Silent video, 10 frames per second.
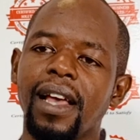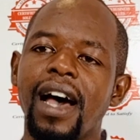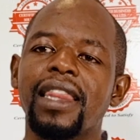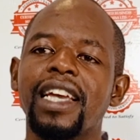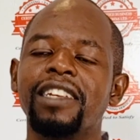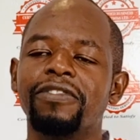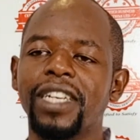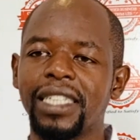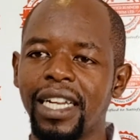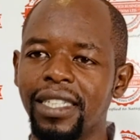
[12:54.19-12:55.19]
other
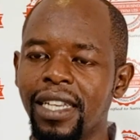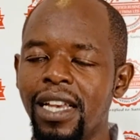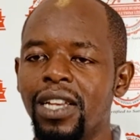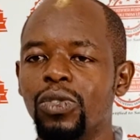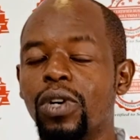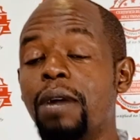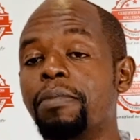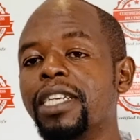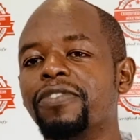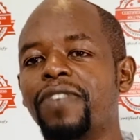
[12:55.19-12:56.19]
investors to come
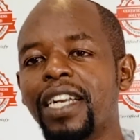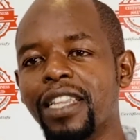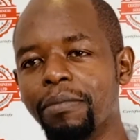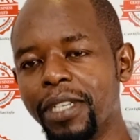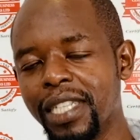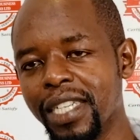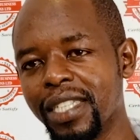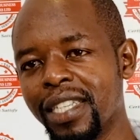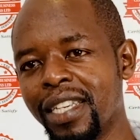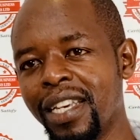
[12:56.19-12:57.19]
and fund the business,